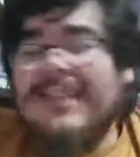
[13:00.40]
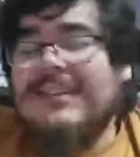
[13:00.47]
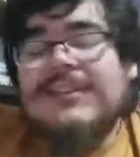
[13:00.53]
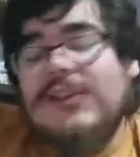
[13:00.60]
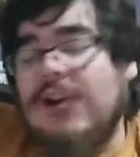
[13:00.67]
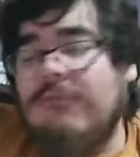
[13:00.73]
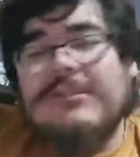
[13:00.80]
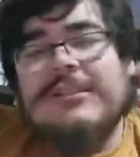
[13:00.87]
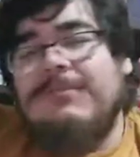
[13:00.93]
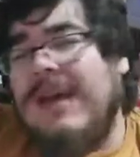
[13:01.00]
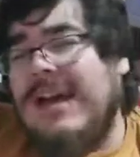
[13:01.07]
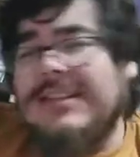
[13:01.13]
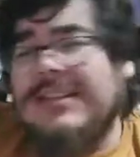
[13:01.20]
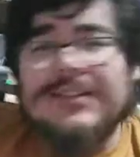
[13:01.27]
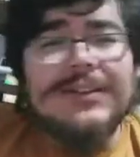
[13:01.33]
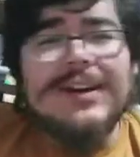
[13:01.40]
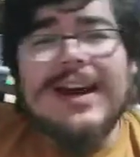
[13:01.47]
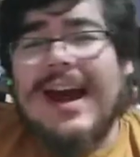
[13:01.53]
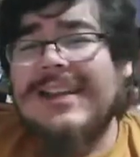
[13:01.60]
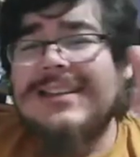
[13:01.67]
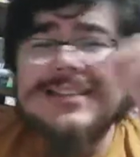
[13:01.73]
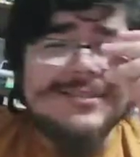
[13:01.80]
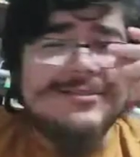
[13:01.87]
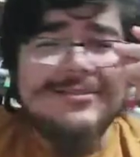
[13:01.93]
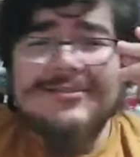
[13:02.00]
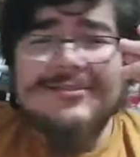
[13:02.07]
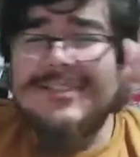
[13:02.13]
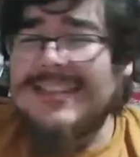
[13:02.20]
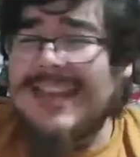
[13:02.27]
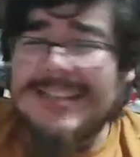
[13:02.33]
they're showing special
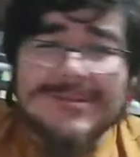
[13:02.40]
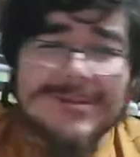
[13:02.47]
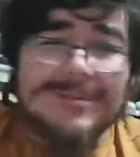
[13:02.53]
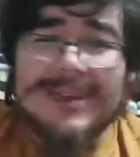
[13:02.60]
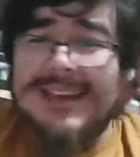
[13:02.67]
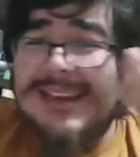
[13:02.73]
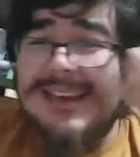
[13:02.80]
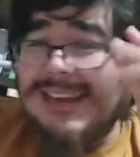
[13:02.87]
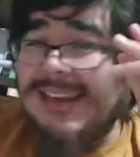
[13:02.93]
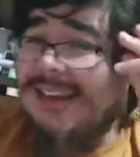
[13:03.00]
cartoons just for me.